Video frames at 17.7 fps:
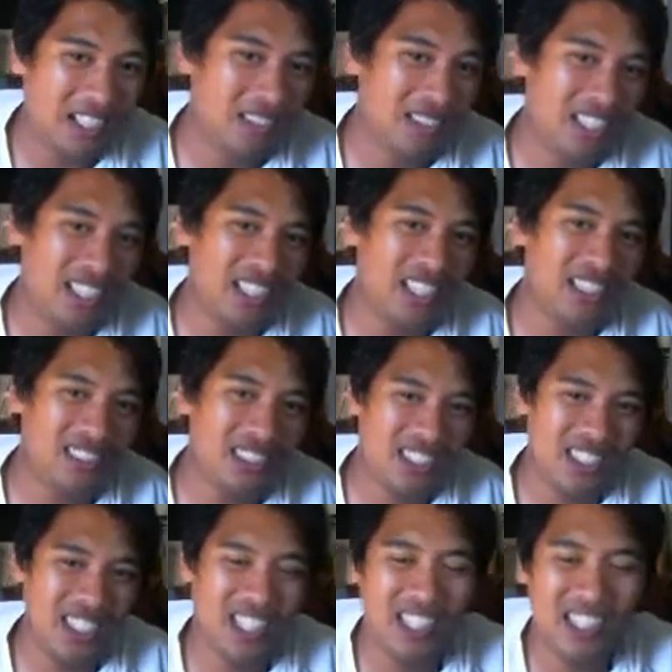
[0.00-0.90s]
I mean,
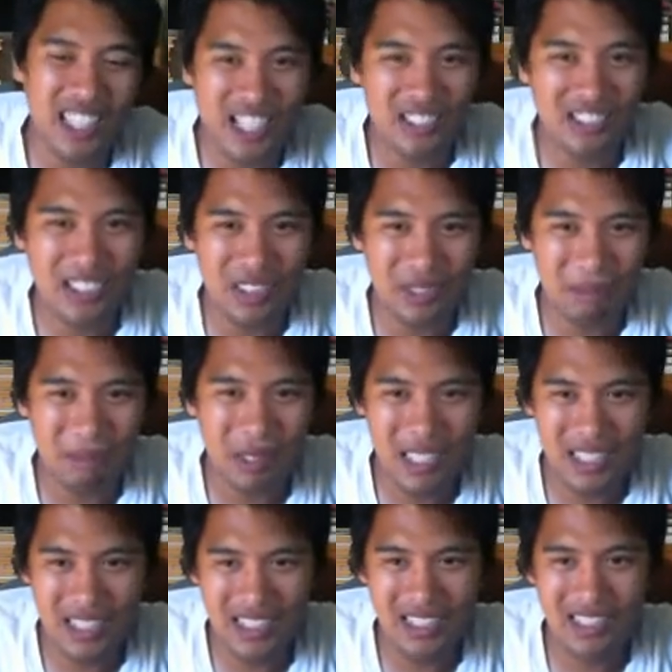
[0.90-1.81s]
obviously, a Yeltsin,
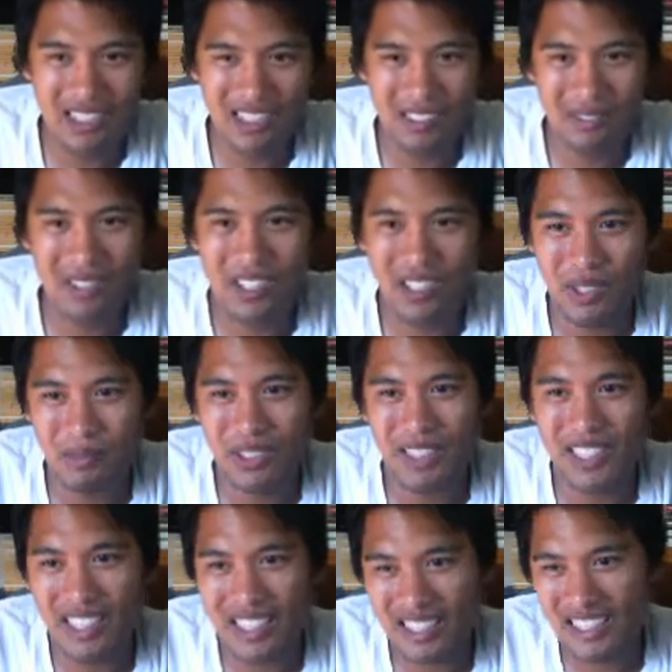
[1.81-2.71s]
Mazar, Cody
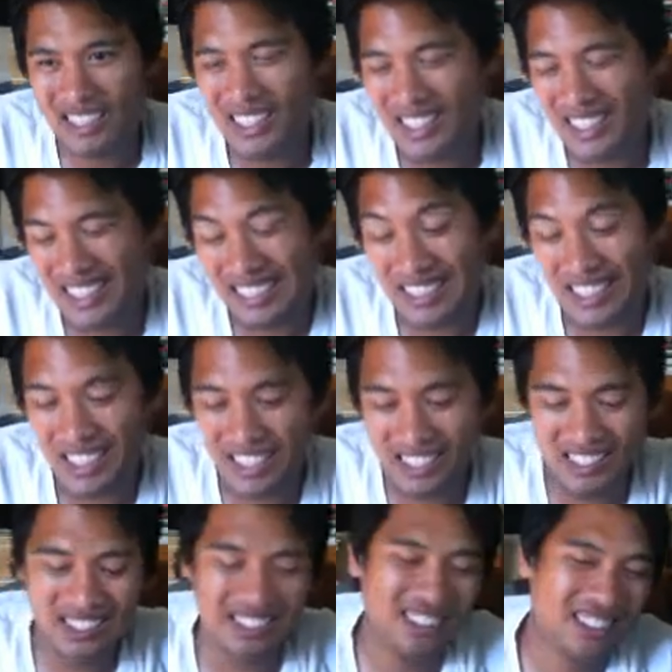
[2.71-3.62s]
McKenzie,
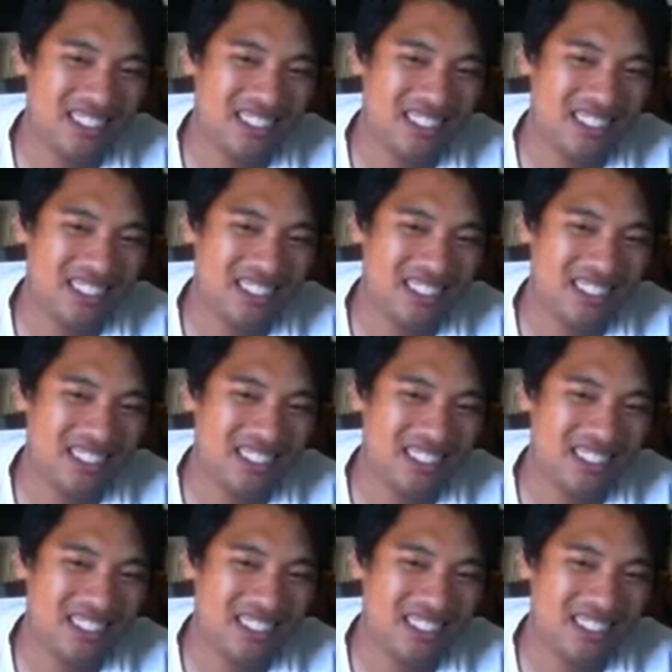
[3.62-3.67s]
yeah,